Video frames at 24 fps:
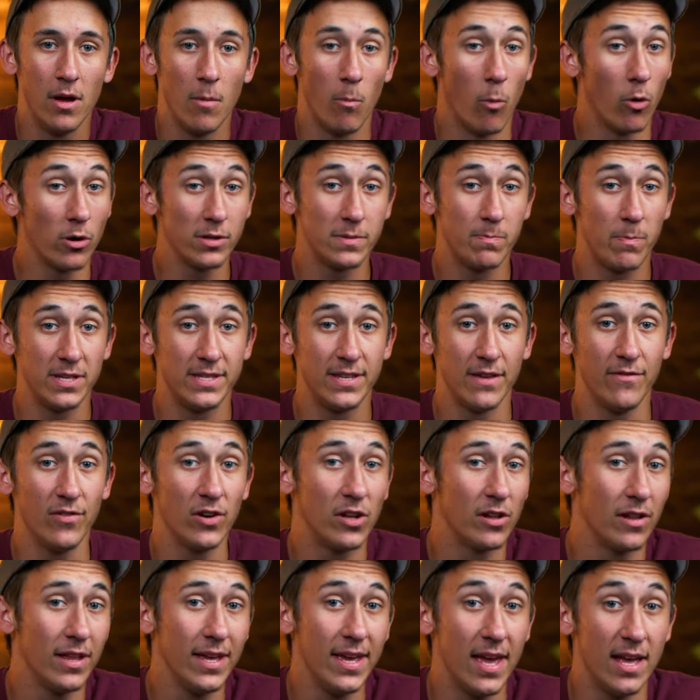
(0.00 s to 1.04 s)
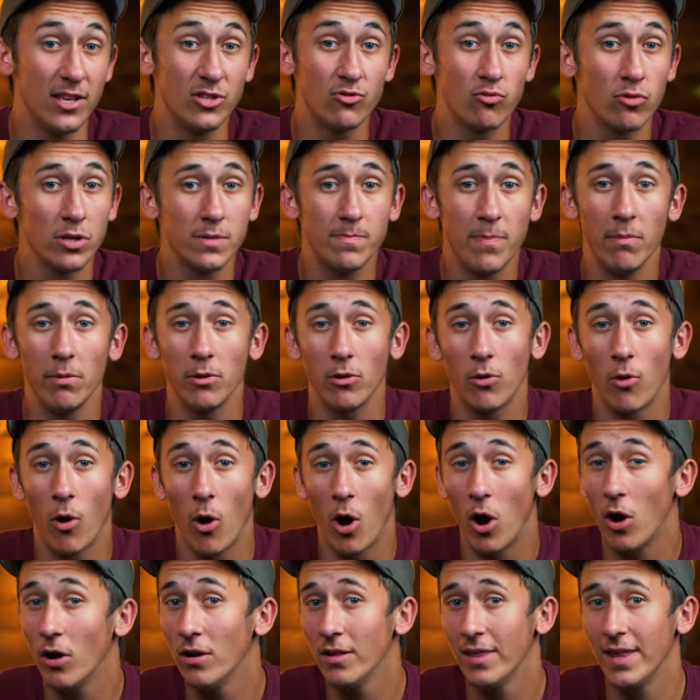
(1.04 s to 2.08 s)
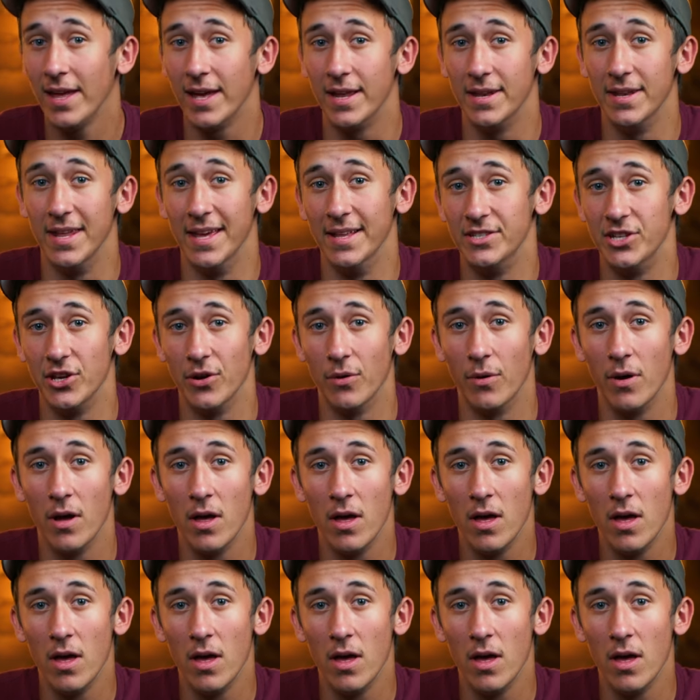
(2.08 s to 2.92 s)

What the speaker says: More specifically, Israel's biblical heartland needs you.